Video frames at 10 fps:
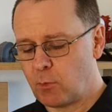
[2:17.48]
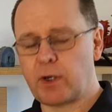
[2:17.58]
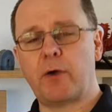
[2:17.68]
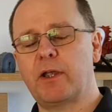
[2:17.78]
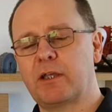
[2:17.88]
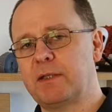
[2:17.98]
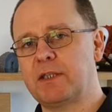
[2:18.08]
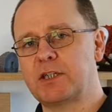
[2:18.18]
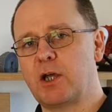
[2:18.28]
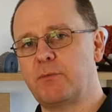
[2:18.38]
Would I
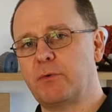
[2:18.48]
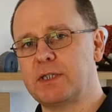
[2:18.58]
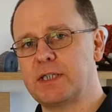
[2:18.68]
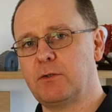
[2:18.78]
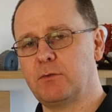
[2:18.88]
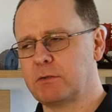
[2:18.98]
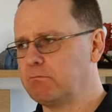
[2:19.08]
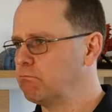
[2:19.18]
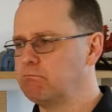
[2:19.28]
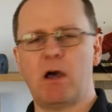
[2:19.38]
recommend this over a tilt?
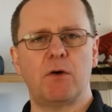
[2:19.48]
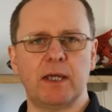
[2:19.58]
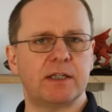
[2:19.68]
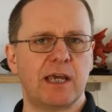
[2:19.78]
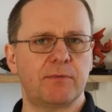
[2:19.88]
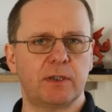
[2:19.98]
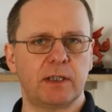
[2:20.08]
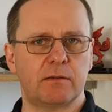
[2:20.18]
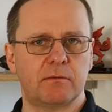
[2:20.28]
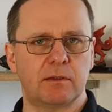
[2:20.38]
Oh yeah,
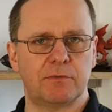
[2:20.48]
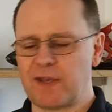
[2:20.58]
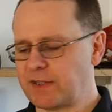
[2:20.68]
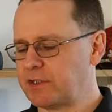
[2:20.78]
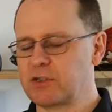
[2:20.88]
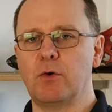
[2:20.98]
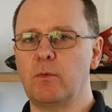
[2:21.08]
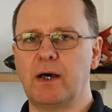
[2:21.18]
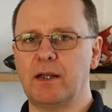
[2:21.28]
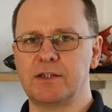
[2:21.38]
definitely the fact that it's got
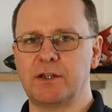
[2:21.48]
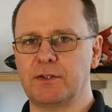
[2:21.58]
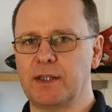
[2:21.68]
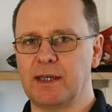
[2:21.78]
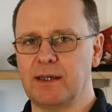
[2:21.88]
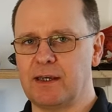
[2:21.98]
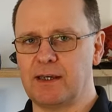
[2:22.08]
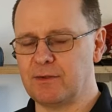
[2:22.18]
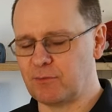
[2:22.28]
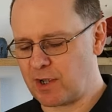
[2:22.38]
wireless on there
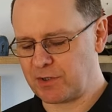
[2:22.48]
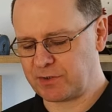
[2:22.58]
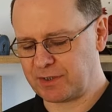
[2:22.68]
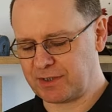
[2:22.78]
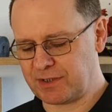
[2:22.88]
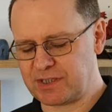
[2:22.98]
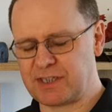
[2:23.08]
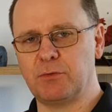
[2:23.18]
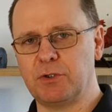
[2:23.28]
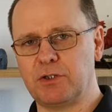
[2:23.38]
uh, rather than the, the
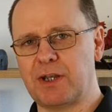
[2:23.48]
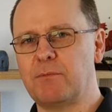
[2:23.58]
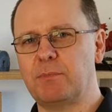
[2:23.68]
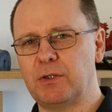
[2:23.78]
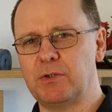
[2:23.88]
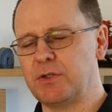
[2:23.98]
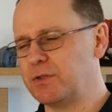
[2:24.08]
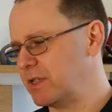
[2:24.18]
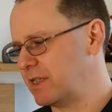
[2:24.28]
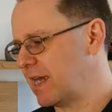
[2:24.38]
tilt you've got to have
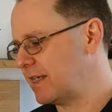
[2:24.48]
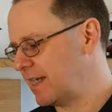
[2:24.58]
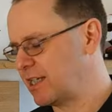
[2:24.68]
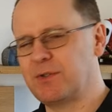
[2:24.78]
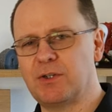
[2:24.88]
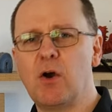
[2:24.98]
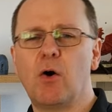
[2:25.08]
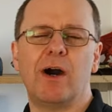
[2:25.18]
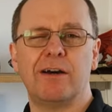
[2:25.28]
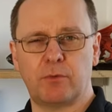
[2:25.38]
bluetooth to stand next to it
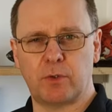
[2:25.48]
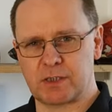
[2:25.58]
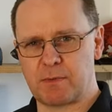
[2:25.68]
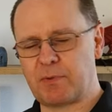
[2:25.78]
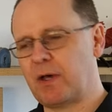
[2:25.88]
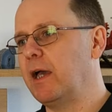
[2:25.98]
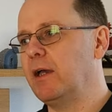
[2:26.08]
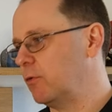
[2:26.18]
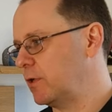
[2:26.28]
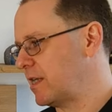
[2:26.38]
or have a raspberry pi
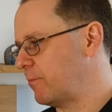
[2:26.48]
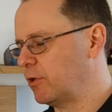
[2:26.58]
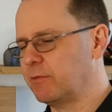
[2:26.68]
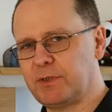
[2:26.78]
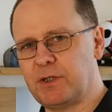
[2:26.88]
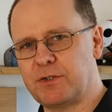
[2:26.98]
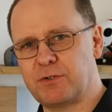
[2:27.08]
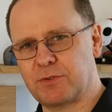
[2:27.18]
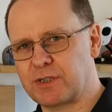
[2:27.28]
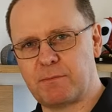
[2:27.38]
or a separate
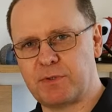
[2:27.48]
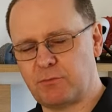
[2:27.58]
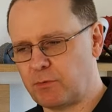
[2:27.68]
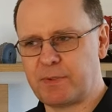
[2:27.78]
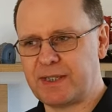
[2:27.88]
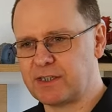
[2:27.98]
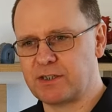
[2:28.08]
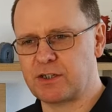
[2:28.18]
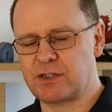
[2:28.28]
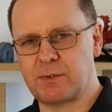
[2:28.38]
computer or something
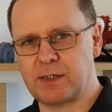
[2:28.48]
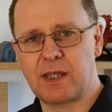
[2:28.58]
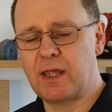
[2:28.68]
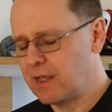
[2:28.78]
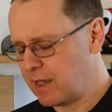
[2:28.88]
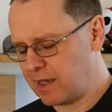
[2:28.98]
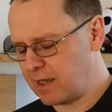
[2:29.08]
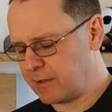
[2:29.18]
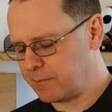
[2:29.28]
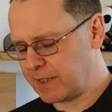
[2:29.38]
repeated to do it
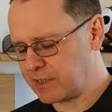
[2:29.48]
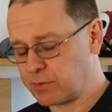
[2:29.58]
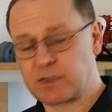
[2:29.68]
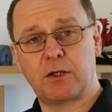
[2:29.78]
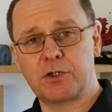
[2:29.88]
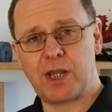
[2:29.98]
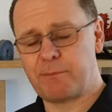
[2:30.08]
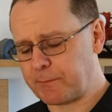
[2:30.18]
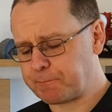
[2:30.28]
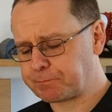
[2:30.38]
um, and it's also a lot
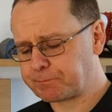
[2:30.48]
cheaper